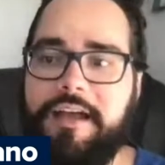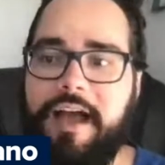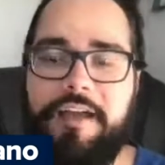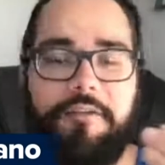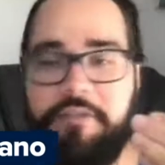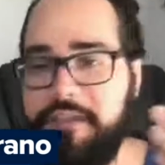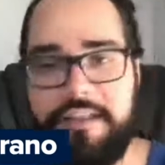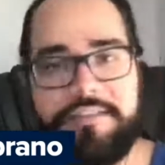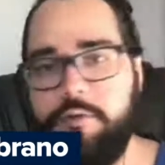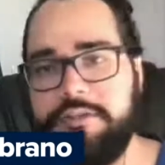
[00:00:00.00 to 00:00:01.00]
I don't think
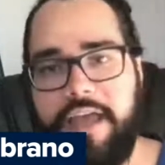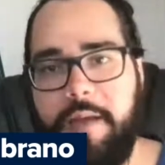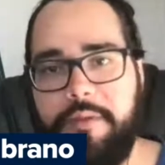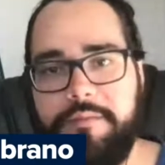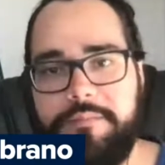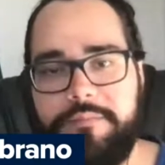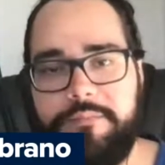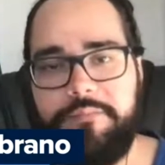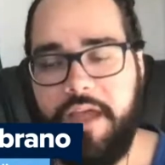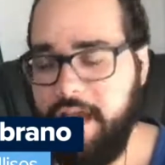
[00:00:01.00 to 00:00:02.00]
that's going to happen.
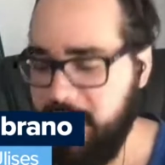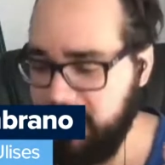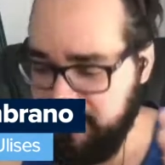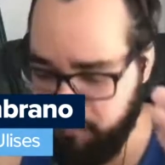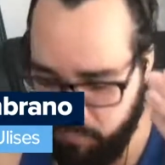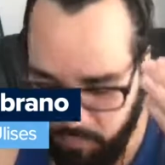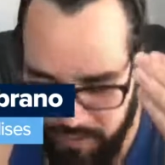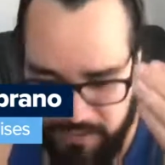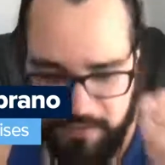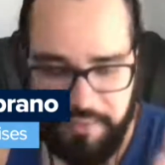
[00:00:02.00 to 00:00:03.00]
I
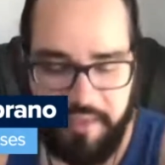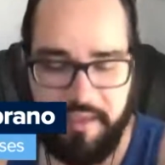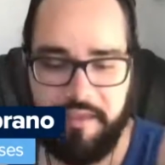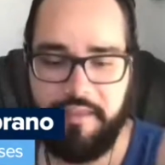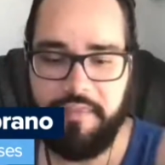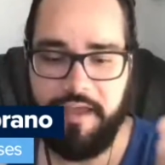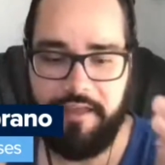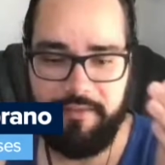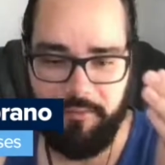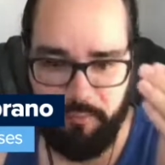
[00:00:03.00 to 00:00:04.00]
really think
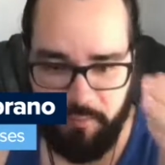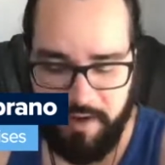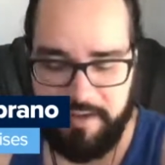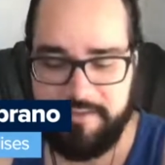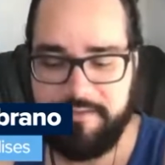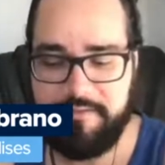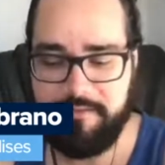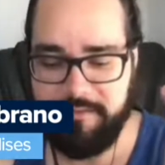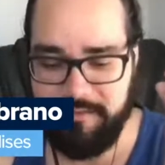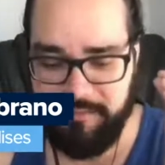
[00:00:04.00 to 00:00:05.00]
that the
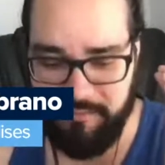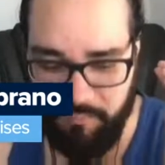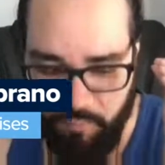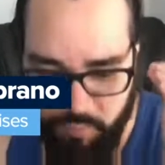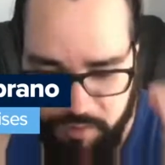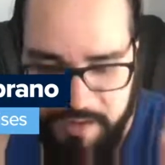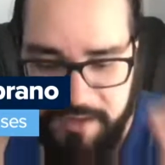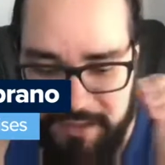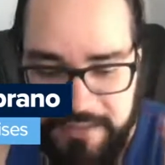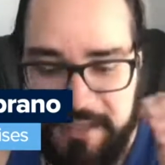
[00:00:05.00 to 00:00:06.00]
Rays
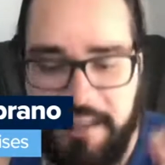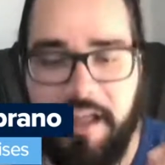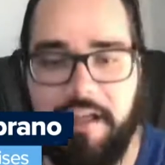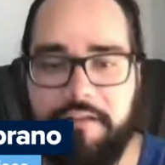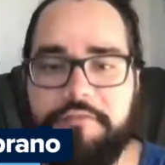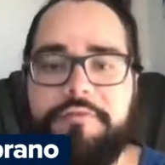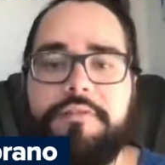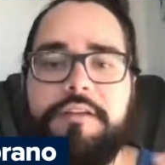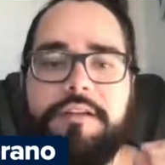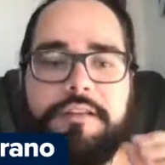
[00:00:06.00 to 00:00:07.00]
really love